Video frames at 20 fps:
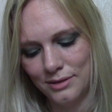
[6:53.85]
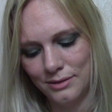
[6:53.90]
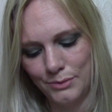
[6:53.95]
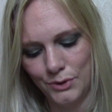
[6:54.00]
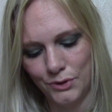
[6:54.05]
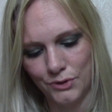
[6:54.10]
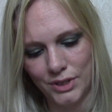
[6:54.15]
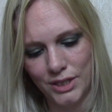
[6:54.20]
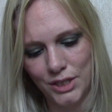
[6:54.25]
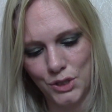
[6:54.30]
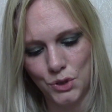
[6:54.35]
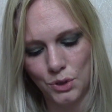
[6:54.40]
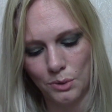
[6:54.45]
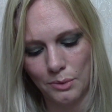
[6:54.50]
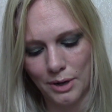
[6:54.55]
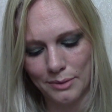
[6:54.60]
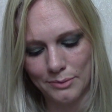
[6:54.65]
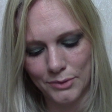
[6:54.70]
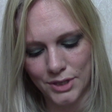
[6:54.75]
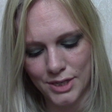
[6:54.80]
I'm not really sure
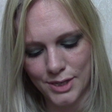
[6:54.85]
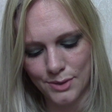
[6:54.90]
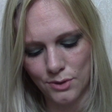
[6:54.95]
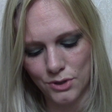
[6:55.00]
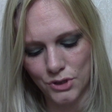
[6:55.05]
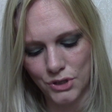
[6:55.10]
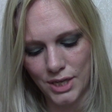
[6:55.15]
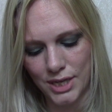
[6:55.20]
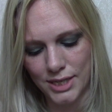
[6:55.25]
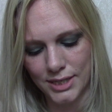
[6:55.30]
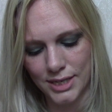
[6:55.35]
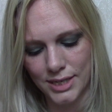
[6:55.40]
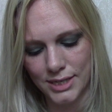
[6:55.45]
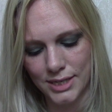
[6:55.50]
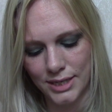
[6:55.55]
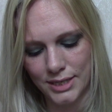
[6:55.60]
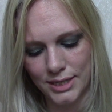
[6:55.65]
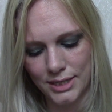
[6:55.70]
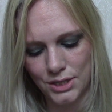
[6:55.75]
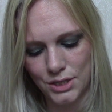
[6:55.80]
where I'm going to swatch this because
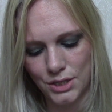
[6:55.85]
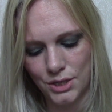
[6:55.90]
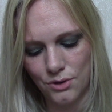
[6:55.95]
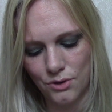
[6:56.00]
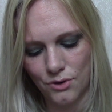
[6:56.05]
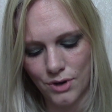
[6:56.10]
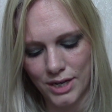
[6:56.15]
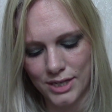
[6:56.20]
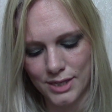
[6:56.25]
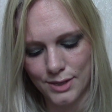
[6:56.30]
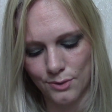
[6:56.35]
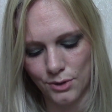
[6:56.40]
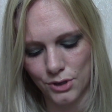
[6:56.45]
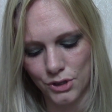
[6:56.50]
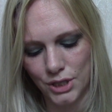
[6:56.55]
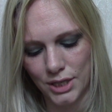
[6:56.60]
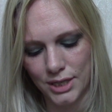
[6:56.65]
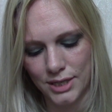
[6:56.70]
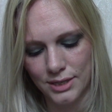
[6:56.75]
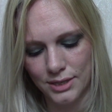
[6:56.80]
I didn't do great
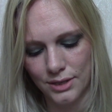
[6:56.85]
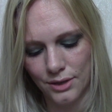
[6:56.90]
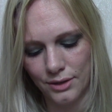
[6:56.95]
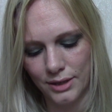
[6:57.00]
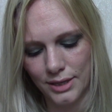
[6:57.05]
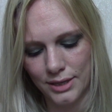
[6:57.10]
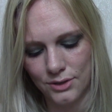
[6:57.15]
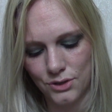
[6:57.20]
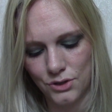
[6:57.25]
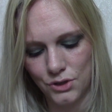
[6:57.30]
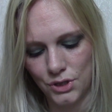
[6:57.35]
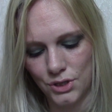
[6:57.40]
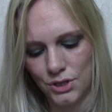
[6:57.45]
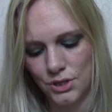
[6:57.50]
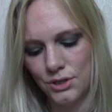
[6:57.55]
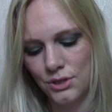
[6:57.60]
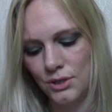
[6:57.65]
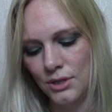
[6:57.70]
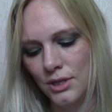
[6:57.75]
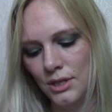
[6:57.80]
swatches, so let's
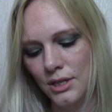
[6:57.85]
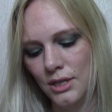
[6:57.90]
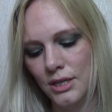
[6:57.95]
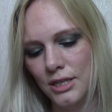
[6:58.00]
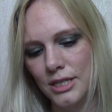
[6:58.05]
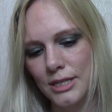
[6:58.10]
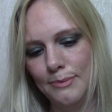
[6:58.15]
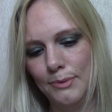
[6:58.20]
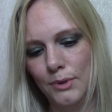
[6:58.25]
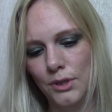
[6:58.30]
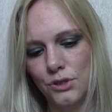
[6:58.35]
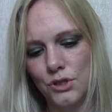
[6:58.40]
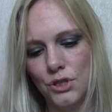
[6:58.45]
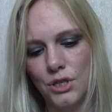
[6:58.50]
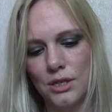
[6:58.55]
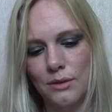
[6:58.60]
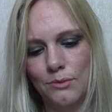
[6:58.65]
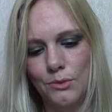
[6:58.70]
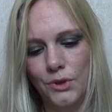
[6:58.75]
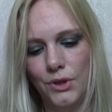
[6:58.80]
just splodge
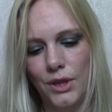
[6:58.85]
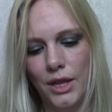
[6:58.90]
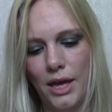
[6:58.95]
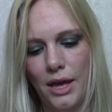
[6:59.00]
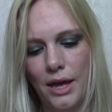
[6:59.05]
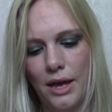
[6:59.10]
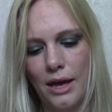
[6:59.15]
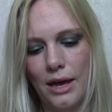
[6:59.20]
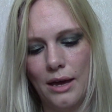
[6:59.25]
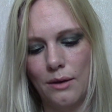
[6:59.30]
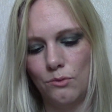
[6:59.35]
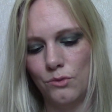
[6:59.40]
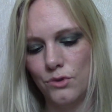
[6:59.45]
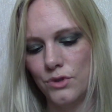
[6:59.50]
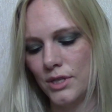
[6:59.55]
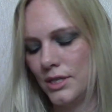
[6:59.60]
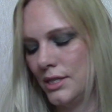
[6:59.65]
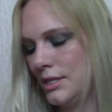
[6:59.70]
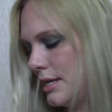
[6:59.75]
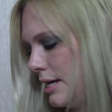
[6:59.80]
some on there and
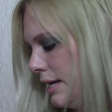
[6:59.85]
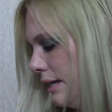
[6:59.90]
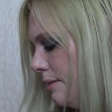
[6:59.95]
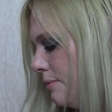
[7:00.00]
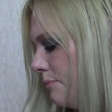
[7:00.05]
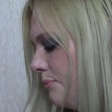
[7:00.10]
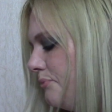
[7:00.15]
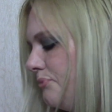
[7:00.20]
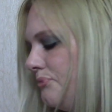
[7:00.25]
we'll see.